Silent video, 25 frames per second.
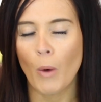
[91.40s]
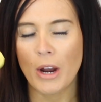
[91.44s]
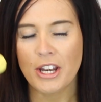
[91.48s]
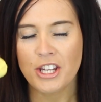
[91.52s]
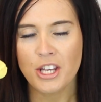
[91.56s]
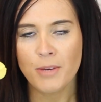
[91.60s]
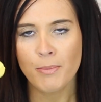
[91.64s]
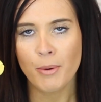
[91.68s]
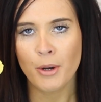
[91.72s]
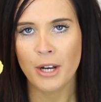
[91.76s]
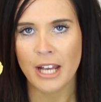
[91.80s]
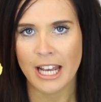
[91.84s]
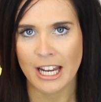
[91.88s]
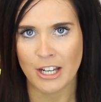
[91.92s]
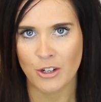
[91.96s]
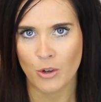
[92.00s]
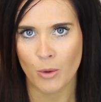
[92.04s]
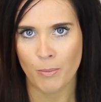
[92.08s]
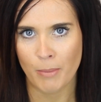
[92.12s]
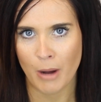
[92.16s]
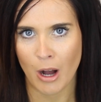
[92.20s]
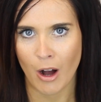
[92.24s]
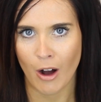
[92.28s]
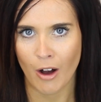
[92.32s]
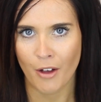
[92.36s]
when you put it in
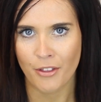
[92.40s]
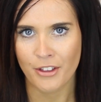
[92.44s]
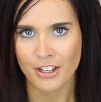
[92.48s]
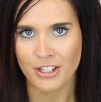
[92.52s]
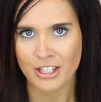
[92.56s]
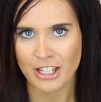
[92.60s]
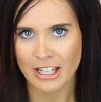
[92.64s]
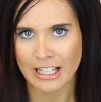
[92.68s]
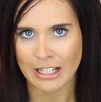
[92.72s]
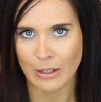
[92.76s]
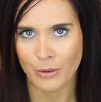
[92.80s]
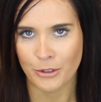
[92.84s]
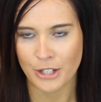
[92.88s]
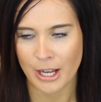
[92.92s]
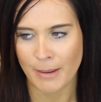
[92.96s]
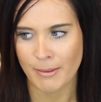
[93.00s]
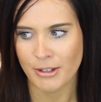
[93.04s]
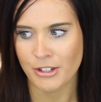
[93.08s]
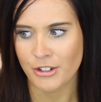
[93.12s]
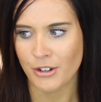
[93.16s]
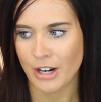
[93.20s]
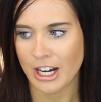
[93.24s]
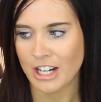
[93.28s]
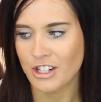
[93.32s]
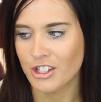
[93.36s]
your bath, he did a little
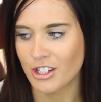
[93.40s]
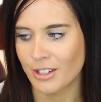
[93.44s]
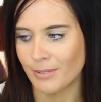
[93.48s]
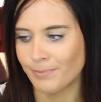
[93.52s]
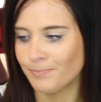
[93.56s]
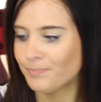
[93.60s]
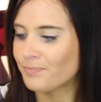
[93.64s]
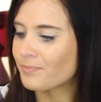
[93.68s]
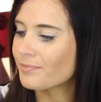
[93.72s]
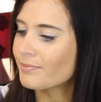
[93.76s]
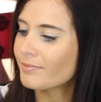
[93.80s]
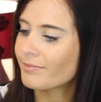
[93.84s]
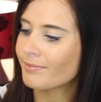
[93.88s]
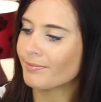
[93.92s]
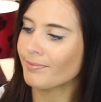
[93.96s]
demonstration.